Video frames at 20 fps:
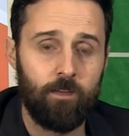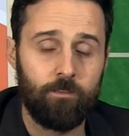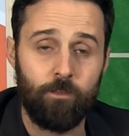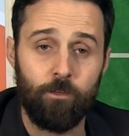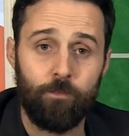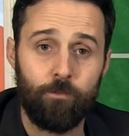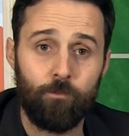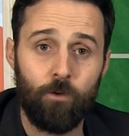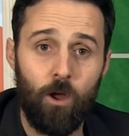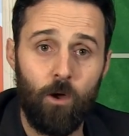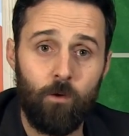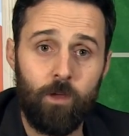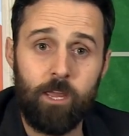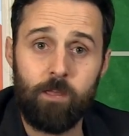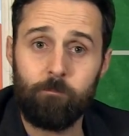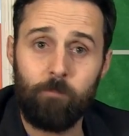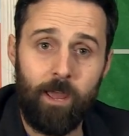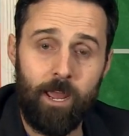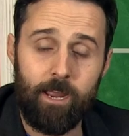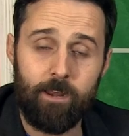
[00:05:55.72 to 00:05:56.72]
The throw
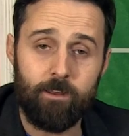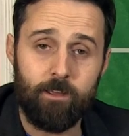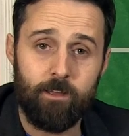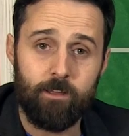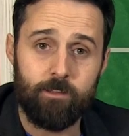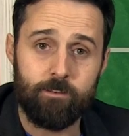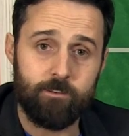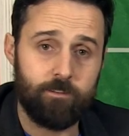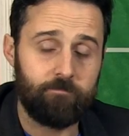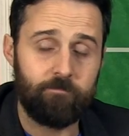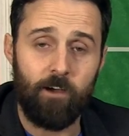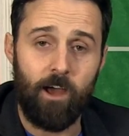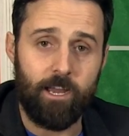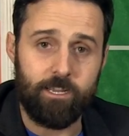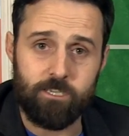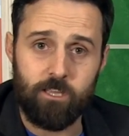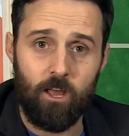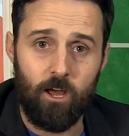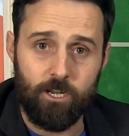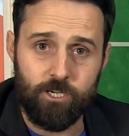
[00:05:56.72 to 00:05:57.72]
he made
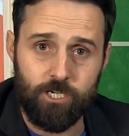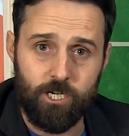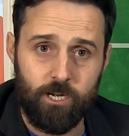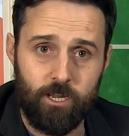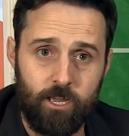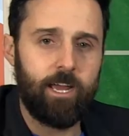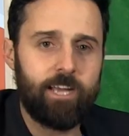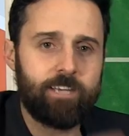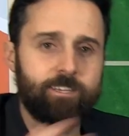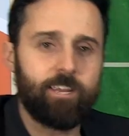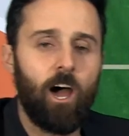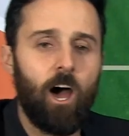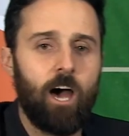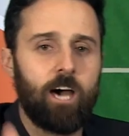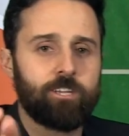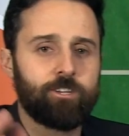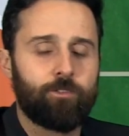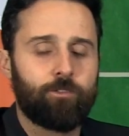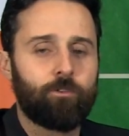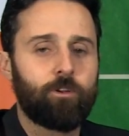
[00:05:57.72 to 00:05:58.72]
defies logic. He
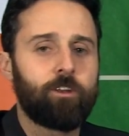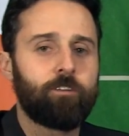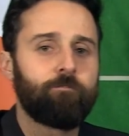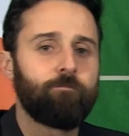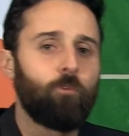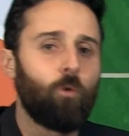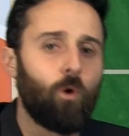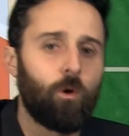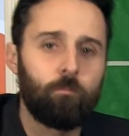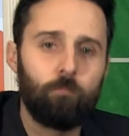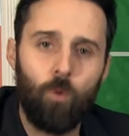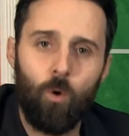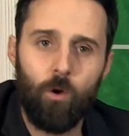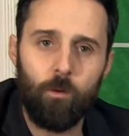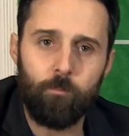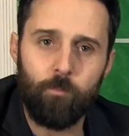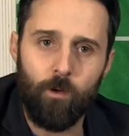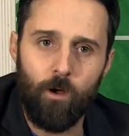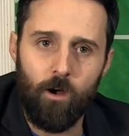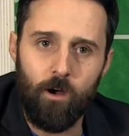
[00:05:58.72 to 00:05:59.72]
tossed three to four more
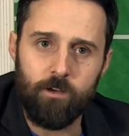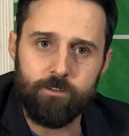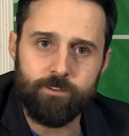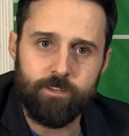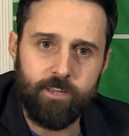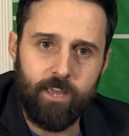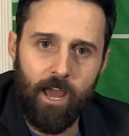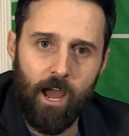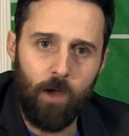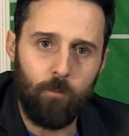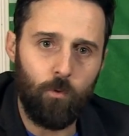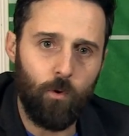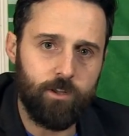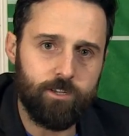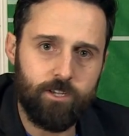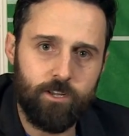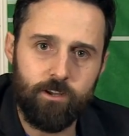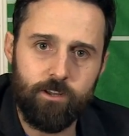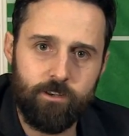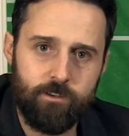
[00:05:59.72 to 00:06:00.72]
balls the
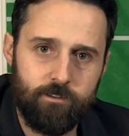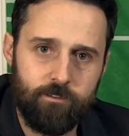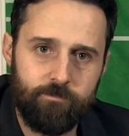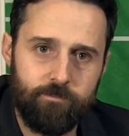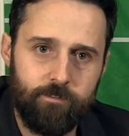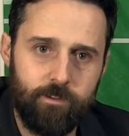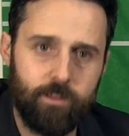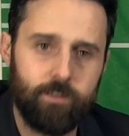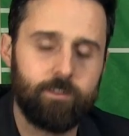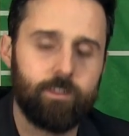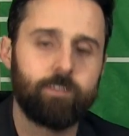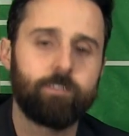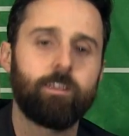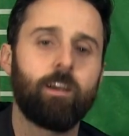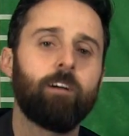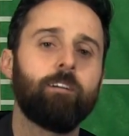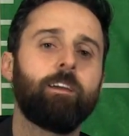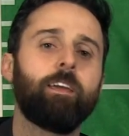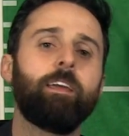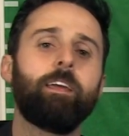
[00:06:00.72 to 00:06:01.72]
Cowboys couldn't defend
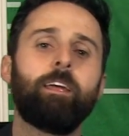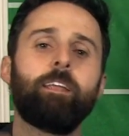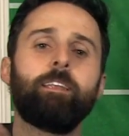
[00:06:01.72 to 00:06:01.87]
until he